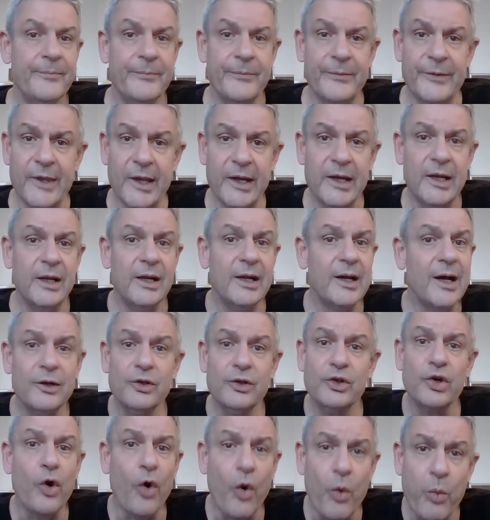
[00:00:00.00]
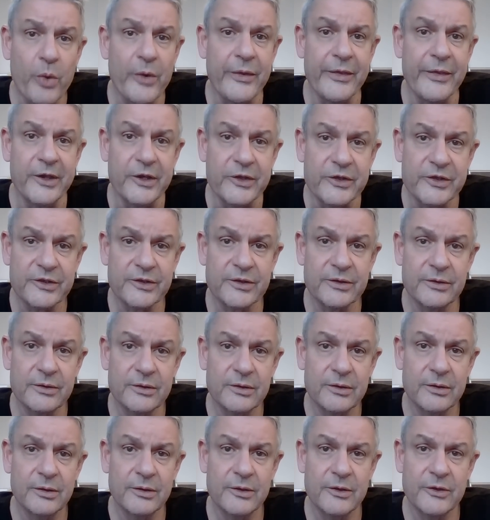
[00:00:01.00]
They can't cope with this,
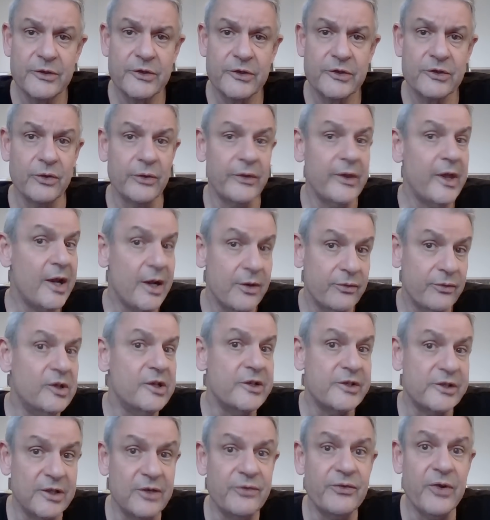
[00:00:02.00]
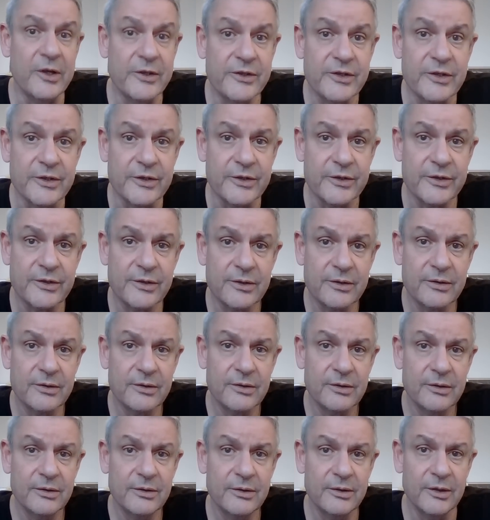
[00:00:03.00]
so they have these defenses
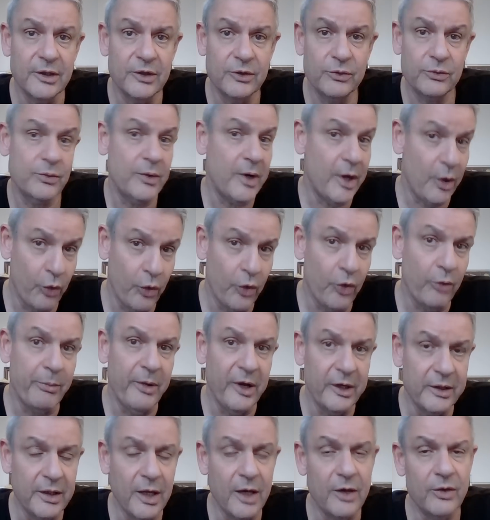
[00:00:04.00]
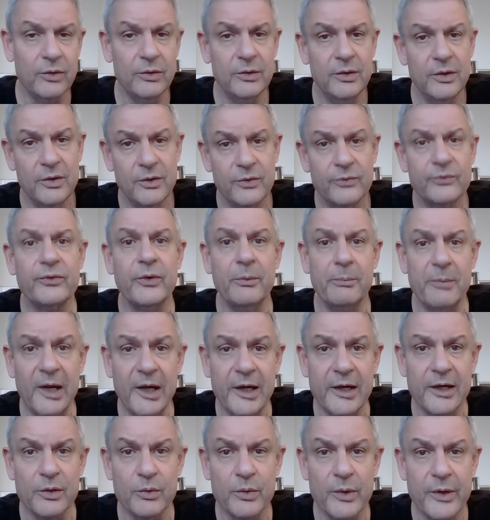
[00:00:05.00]
that we are all by now
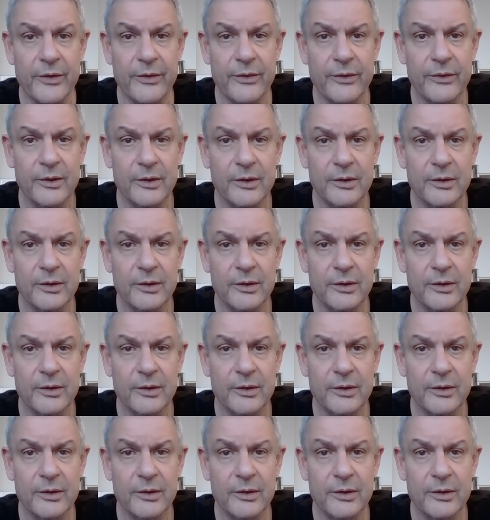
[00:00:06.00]
familiar with.